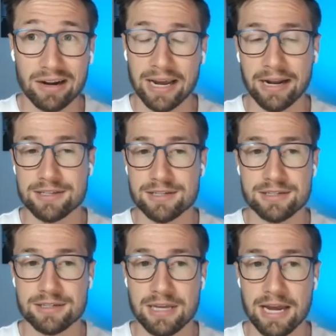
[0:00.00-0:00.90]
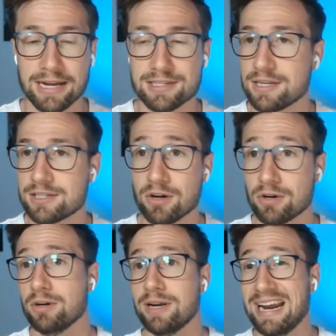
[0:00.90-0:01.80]
And it's yeah, it's it's not
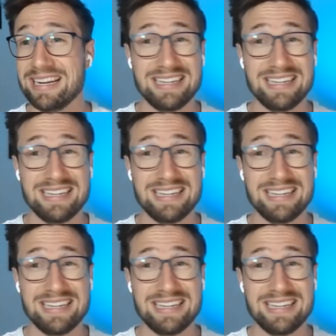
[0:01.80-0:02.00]
good.